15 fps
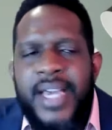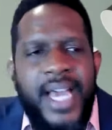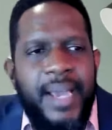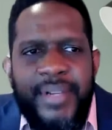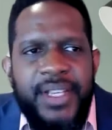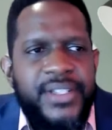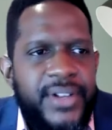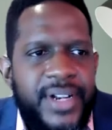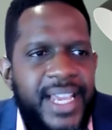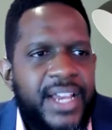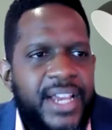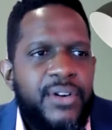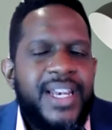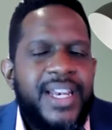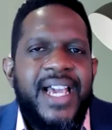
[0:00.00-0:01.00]
I'm just going to
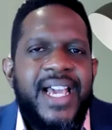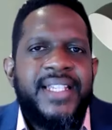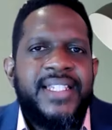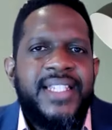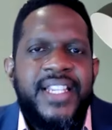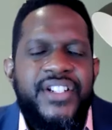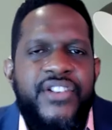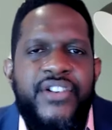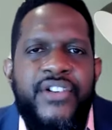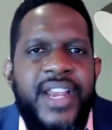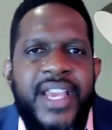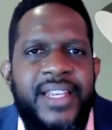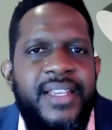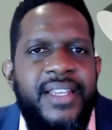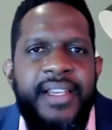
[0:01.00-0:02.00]
get all the answers and
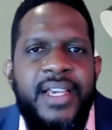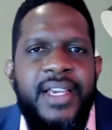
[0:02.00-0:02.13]
create,